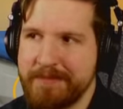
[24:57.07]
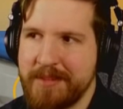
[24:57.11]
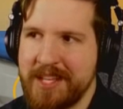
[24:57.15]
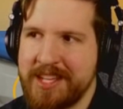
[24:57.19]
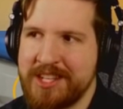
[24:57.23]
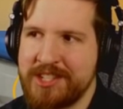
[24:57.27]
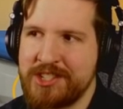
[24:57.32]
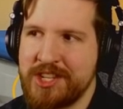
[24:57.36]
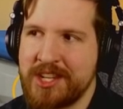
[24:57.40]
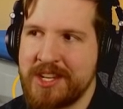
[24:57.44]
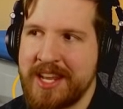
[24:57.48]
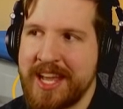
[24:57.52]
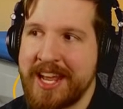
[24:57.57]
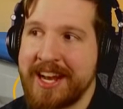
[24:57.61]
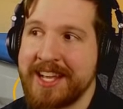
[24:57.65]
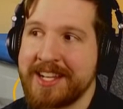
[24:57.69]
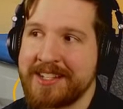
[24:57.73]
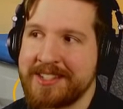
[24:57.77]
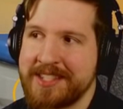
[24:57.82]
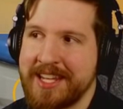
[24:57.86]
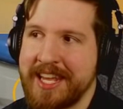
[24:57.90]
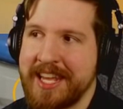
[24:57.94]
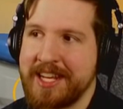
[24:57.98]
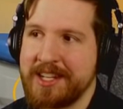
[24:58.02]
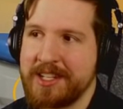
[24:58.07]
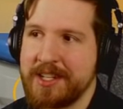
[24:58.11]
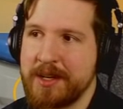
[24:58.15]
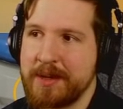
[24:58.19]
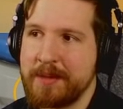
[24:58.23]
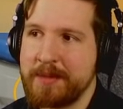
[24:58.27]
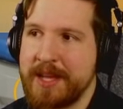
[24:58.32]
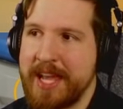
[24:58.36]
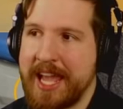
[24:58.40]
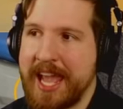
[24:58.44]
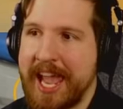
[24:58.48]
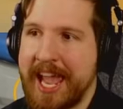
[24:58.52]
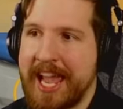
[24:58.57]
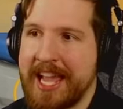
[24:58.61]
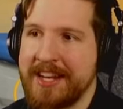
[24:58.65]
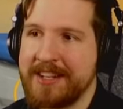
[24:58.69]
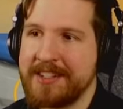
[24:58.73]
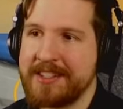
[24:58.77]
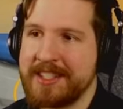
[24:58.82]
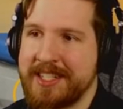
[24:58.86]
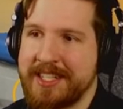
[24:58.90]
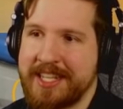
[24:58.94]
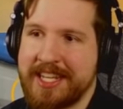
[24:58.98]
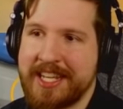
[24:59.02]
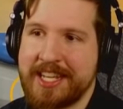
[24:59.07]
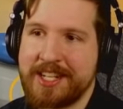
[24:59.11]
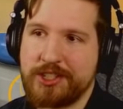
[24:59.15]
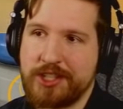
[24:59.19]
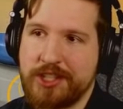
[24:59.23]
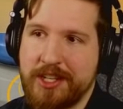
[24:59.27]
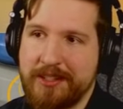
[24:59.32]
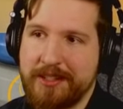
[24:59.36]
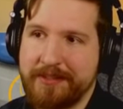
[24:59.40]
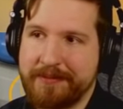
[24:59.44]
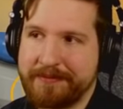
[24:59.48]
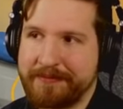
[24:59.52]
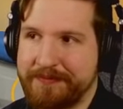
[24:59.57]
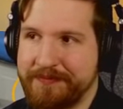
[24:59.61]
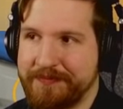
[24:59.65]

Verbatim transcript: Genetics Kingdom, and Kitchen.